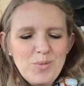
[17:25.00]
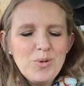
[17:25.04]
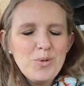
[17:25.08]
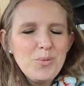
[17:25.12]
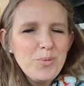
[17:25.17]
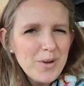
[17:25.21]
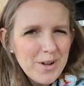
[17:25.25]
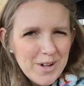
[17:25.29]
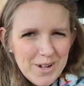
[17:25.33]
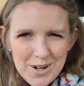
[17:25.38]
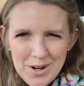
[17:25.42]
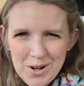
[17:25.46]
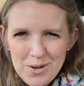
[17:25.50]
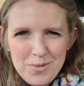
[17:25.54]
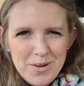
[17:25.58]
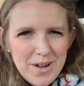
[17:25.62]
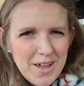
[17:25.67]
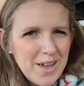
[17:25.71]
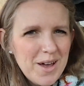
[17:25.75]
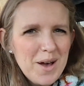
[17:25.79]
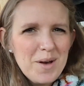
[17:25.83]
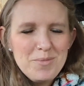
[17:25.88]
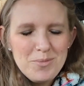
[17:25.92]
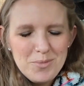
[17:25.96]
We're working our
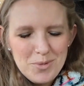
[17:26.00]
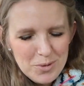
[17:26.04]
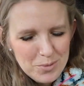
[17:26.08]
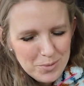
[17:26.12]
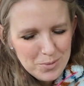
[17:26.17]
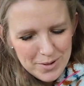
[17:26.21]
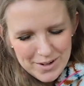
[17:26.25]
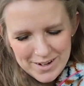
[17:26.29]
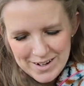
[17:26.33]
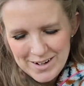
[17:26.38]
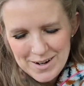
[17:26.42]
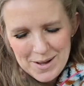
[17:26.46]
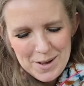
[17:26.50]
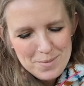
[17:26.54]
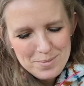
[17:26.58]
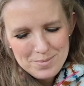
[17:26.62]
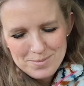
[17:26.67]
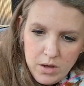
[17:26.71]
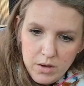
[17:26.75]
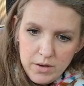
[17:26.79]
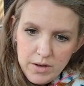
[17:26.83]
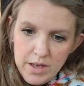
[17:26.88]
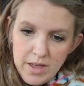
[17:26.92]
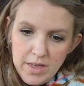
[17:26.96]
way up. We're working up.
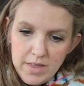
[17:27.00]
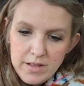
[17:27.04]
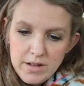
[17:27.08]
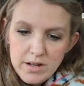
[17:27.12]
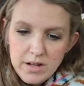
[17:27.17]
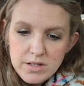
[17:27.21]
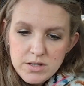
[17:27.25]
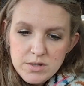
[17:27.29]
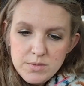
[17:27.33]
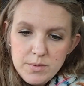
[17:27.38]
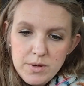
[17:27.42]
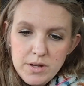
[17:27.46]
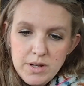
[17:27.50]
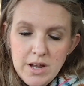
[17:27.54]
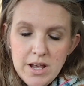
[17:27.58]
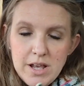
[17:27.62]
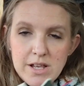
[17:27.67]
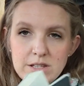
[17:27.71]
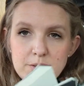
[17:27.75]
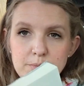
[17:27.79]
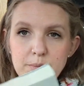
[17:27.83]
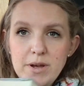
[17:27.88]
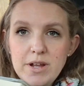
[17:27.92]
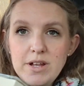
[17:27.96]
Okay, the next one
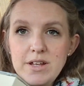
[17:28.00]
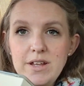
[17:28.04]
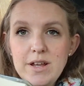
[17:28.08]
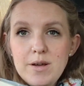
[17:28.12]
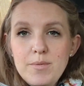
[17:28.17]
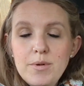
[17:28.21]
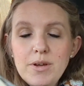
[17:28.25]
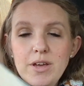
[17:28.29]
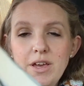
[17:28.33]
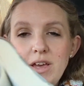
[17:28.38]
is by Deborah